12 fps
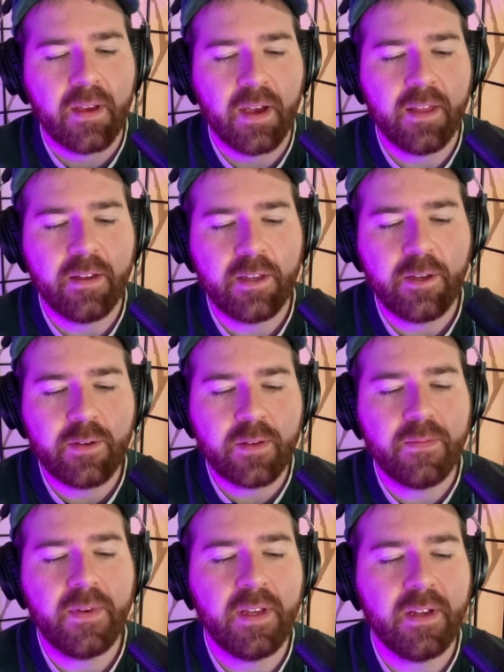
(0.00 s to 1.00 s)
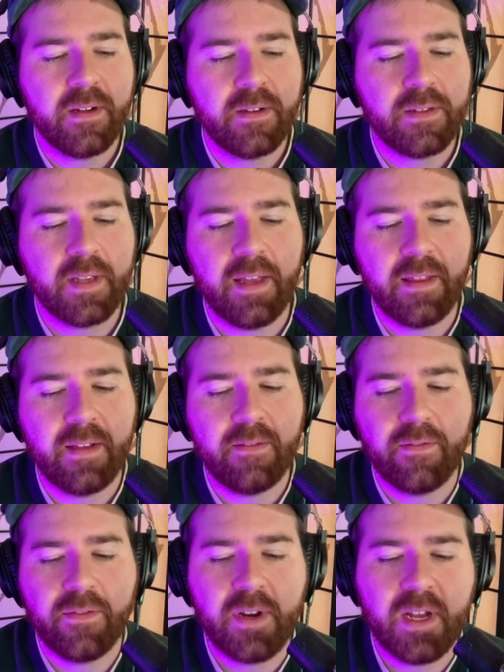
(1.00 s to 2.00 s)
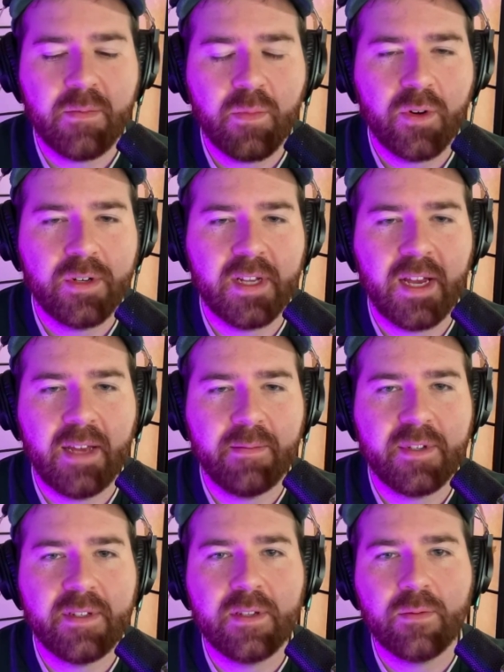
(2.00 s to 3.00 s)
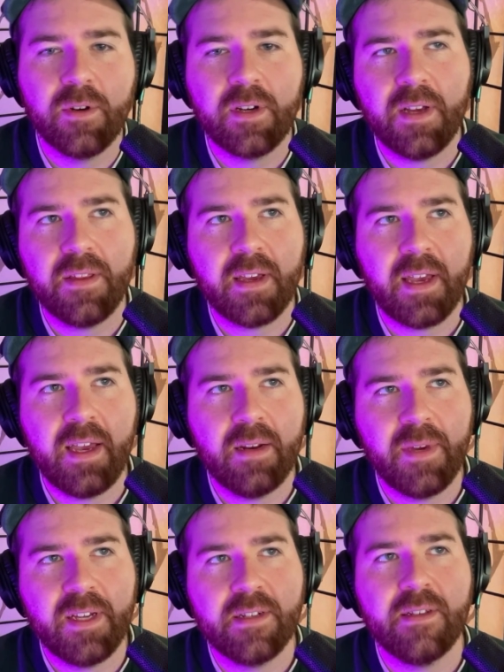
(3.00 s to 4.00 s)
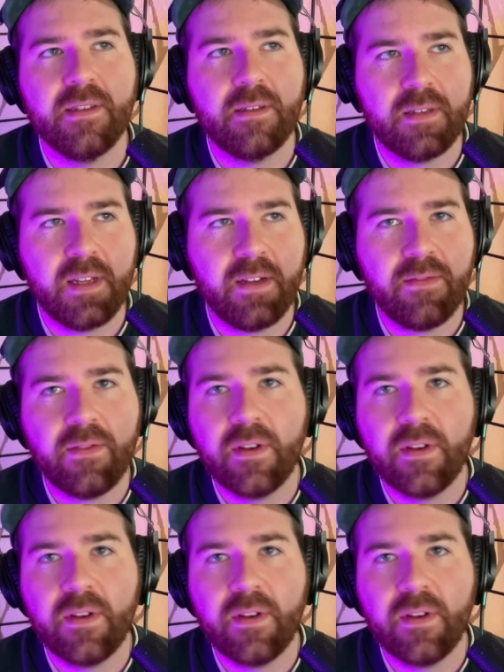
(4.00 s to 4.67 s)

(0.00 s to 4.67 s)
other YouTube videos, and then free up more time to just work on like animations and stuff.